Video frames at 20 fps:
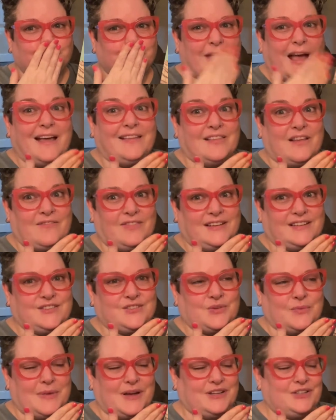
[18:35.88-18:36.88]
I love it
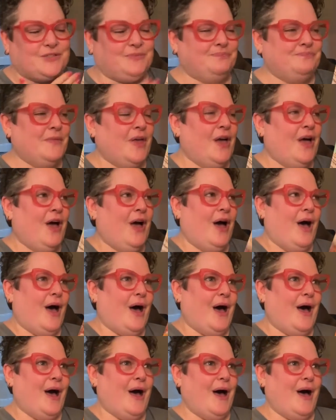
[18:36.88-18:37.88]
so much.
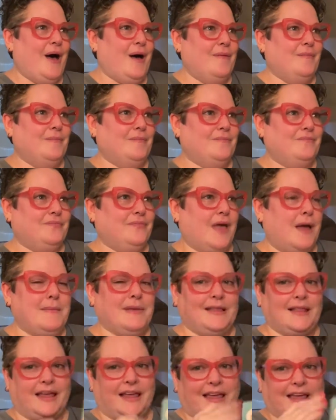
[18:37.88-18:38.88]
Um, I
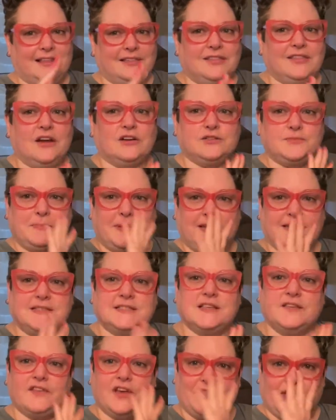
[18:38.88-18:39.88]
mean, like, it, there's pieces
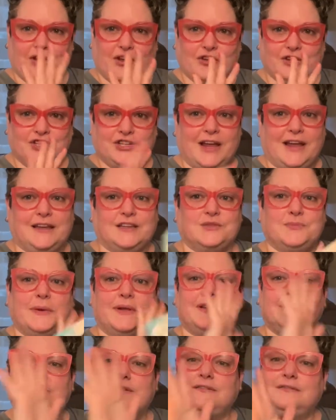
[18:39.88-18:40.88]
of it that could change,
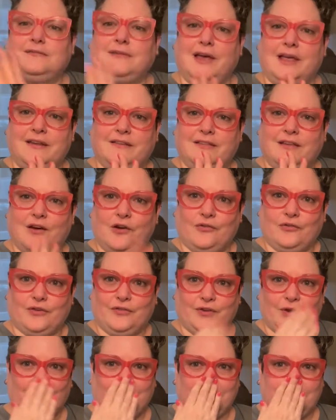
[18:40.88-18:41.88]
but kind of the
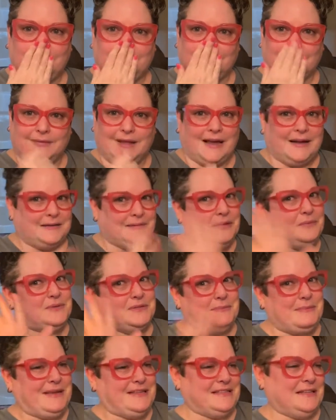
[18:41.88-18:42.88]
overview. It was
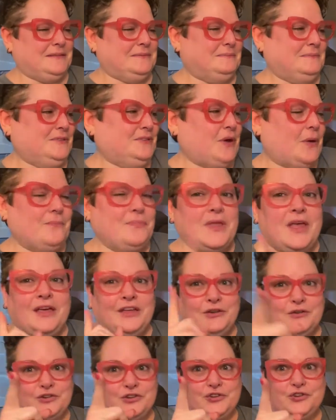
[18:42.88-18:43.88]
amazing. So
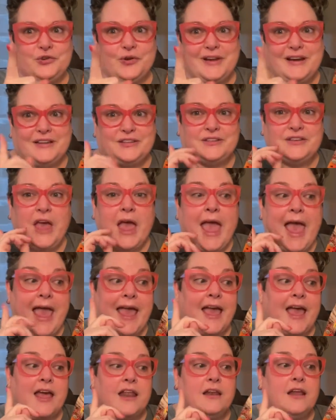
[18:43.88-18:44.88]
you should join us.
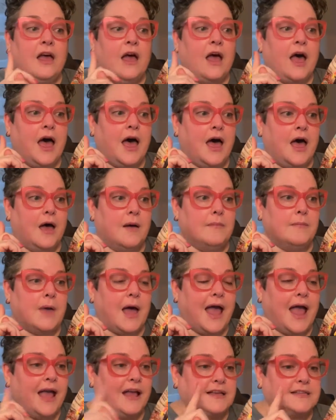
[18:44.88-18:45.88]
And um,
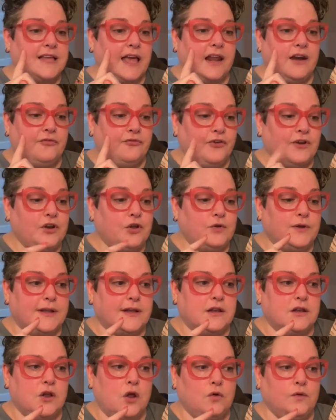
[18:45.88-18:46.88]
I, because I had a friend who
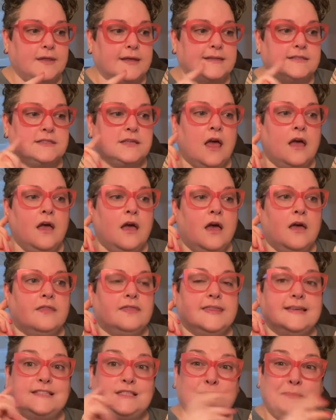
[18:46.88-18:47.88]
didn't know this,
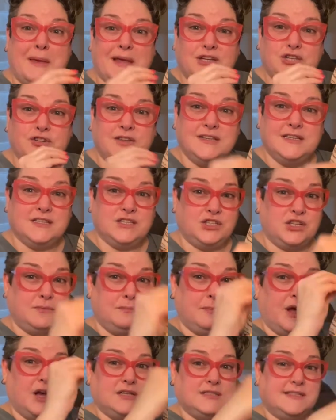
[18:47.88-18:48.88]
the special edition
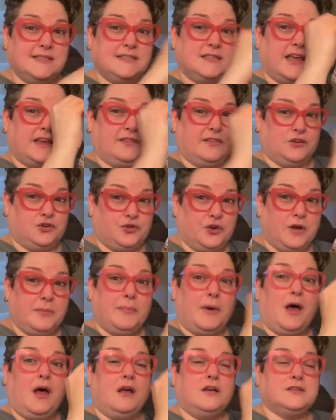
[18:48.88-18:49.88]
boxes like the Trick
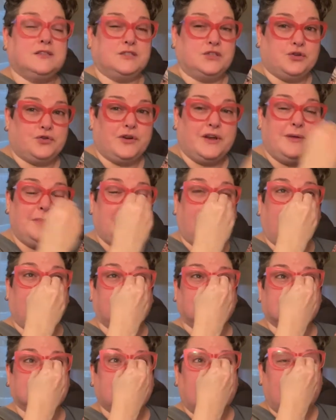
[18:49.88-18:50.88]
Box, the Treat
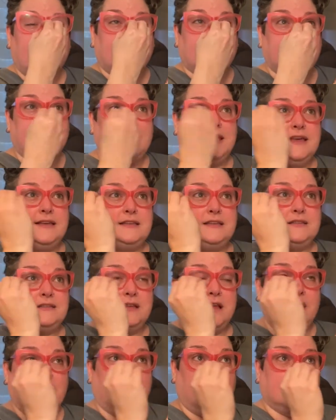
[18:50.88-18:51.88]
Box, the
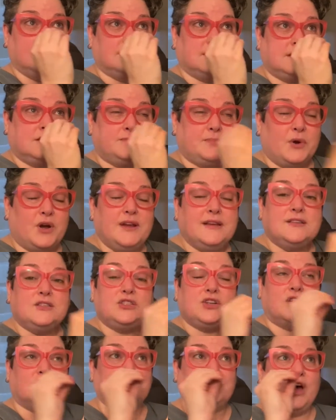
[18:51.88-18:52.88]
uh, Spring and
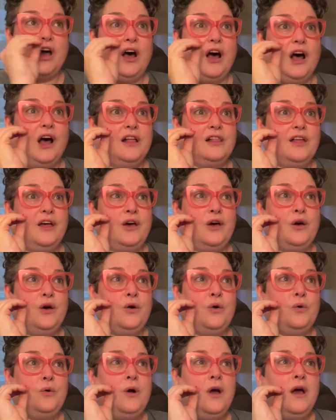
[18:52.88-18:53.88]
Stars
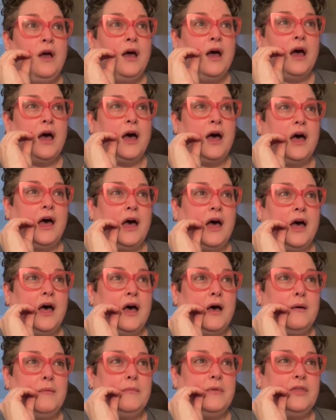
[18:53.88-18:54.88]
Hollow.
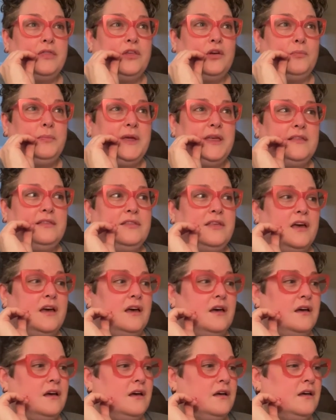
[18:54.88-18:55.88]
Um, there'll be
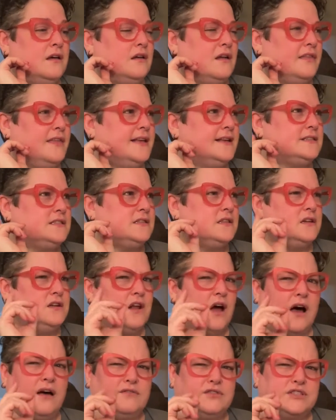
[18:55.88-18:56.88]
the I think it's the
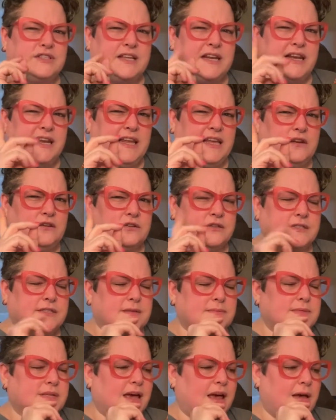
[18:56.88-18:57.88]
Novels and Needles
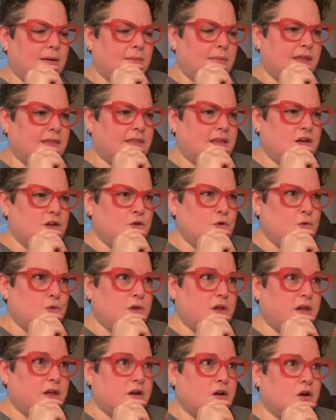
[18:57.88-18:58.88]
sometime in the new
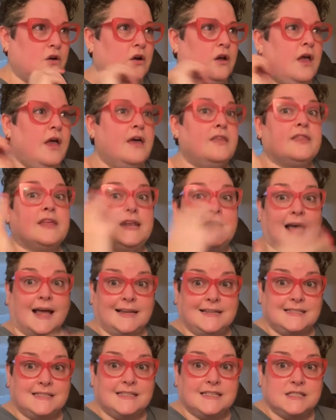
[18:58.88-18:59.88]
year. The
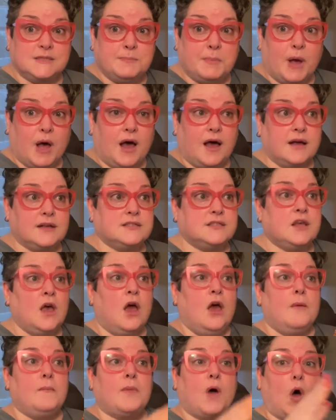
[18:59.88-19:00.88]
Nice List box,
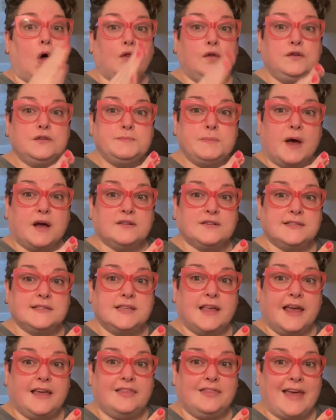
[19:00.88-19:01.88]
all those boxes
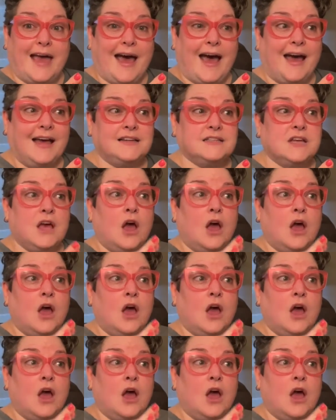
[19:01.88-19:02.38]
like that.